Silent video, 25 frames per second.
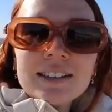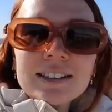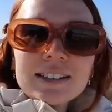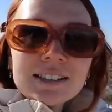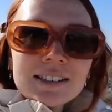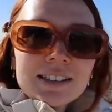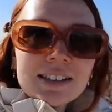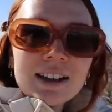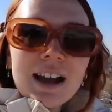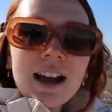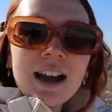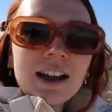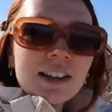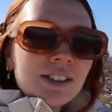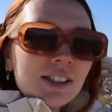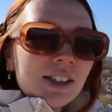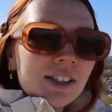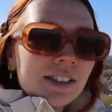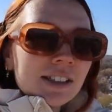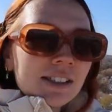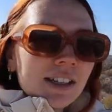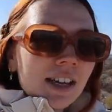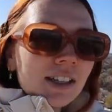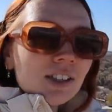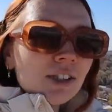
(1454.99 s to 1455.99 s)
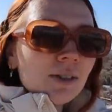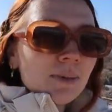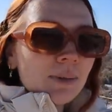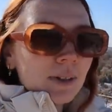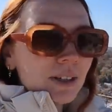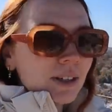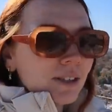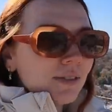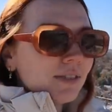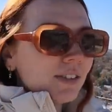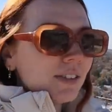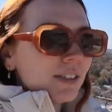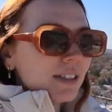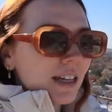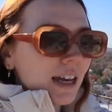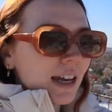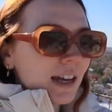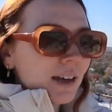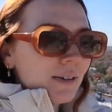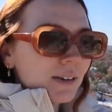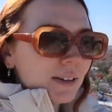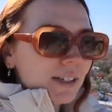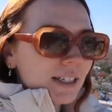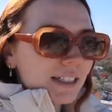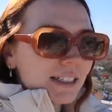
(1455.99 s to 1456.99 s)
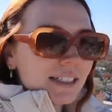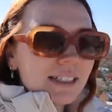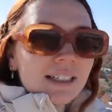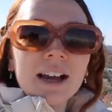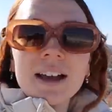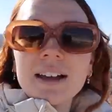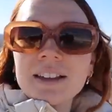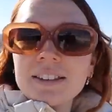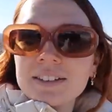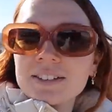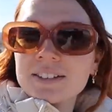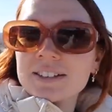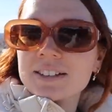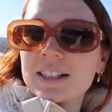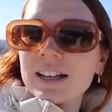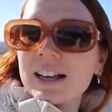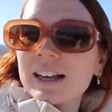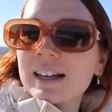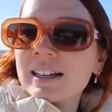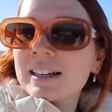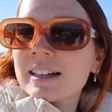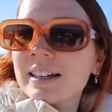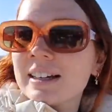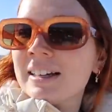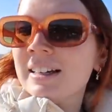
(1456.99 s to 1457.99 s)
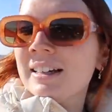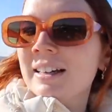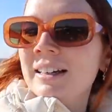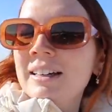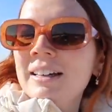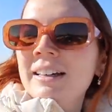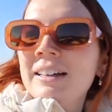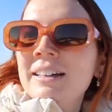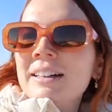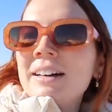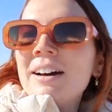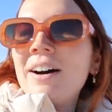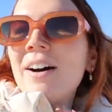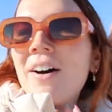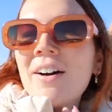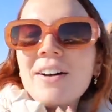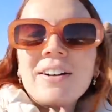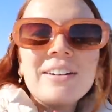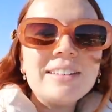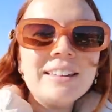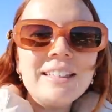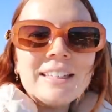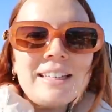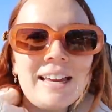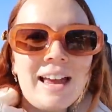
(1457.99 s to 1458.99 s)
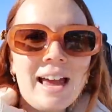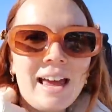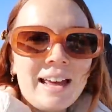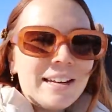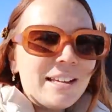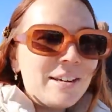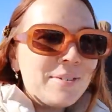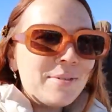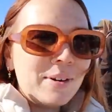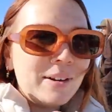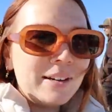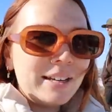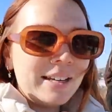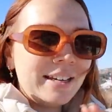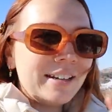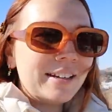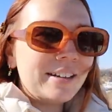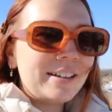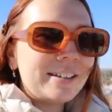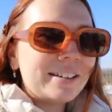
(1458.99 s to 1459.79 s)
is actually such a beautiful day with the sun. There's like hardly anyone here.